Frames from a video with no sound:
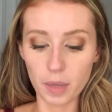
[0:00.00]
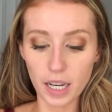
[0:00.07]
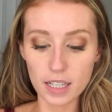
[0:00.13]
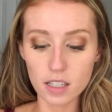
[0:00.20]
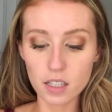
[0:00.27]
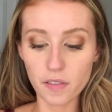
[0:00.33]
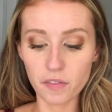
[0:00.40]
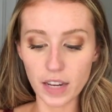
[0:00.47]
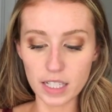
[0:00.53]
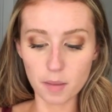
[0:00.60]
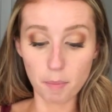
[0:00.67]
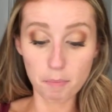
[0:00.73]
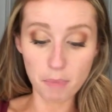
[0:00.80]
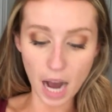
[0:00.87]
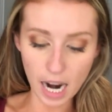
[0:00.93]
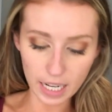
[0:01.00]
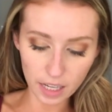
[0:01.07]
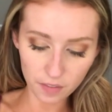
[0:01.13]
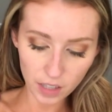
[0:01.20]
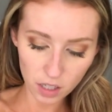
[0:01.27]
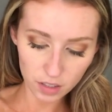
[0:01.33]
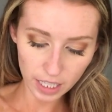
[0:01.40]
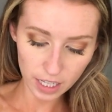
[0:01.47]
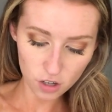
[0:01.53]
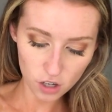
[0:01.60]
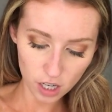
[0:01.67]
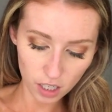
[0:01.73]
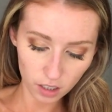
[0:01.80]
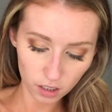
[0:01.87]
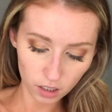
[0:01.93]
because it's a face and body
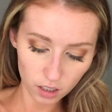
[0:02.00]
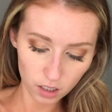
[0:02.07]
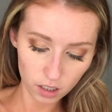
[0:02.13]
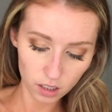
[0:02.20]
foundation,